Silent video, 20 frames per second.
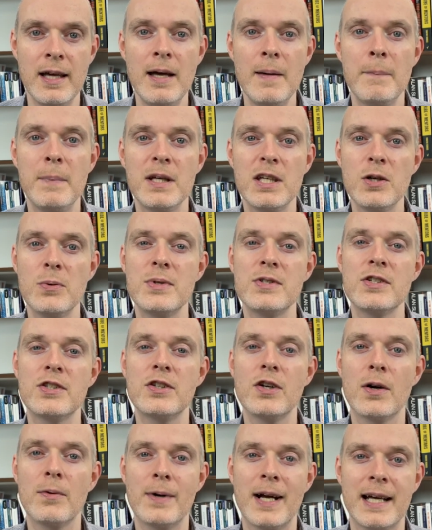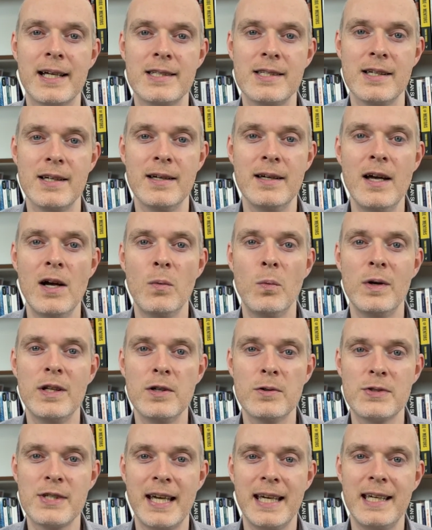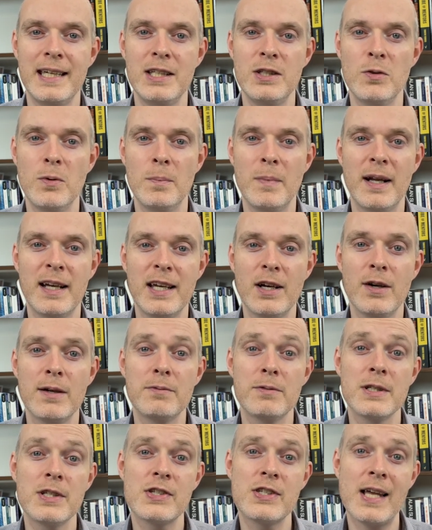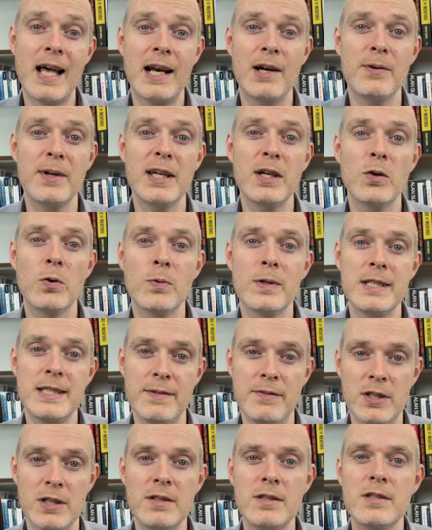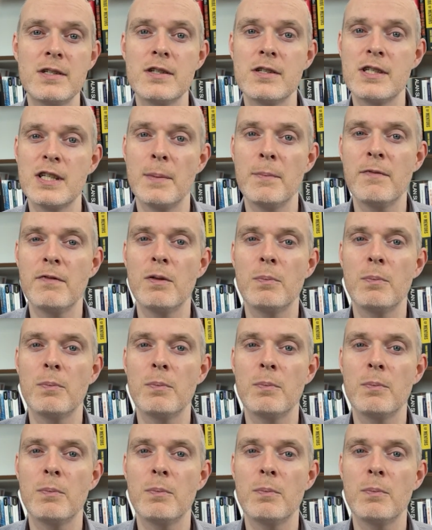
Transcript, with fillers: but you as a director, when you're taking your money either in salary or in dividend as some of the